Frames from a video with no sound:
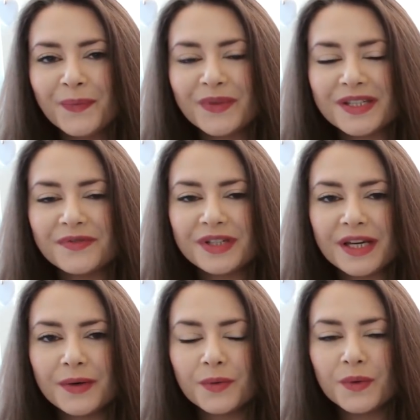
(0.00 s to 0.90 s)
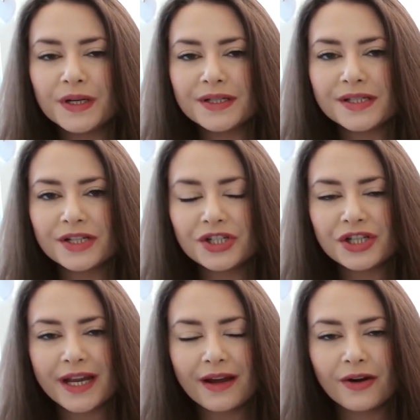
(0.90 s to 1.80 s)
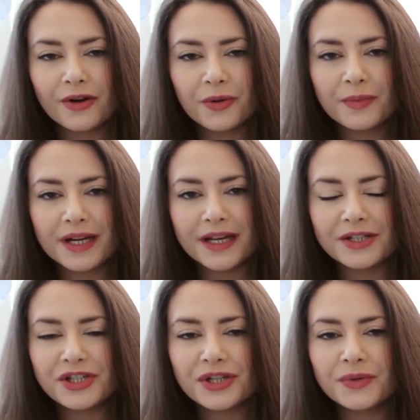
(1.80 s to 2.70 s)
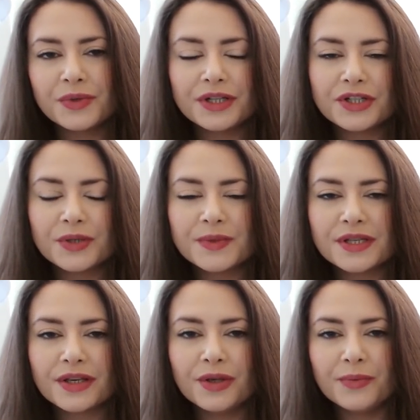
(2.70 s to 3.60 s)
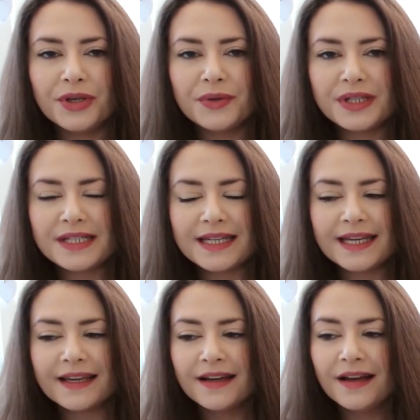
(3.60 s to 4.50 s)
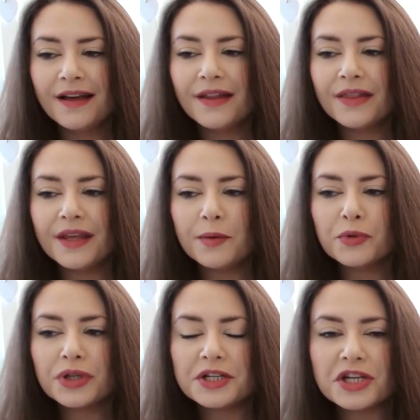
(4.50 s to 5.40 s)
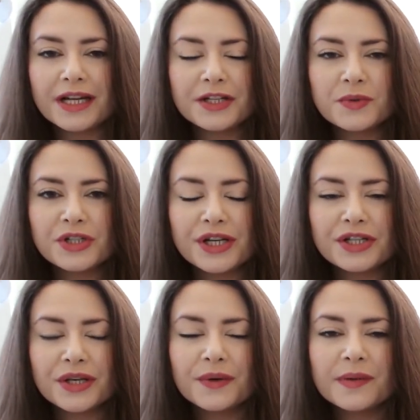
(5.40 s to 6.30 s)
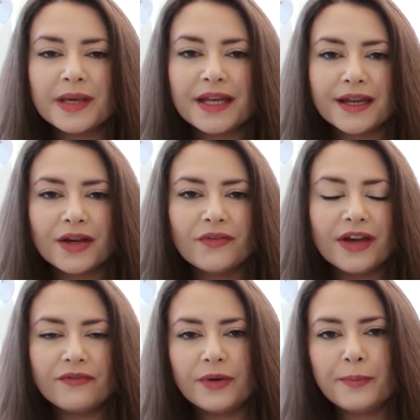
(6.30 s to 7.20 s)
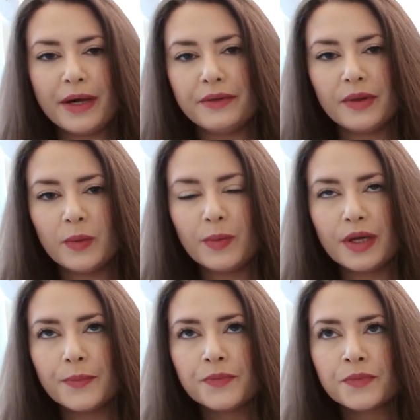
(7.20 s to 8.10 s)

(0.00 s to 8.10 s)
This video was a share on my journal workshops community, the monthly challenge which I do at the beginning of every month, but